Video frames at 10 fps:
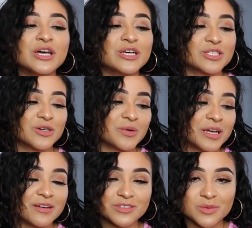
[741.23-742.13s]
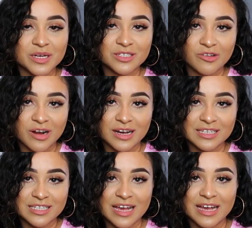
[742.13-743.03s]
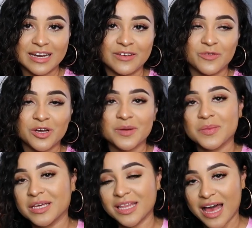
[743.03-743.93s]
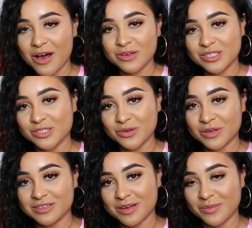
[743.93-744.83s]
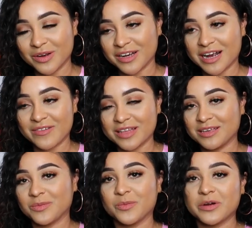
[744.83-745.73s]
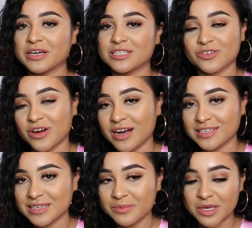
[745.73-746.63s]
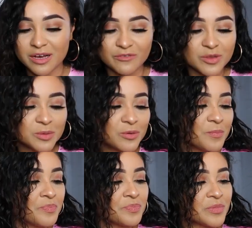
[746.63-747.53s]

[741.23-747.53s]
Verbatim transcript: So he loves to wear his Crocs and if we're going to be in the house all summer I'd rather him wear his Crocs and be comfortable.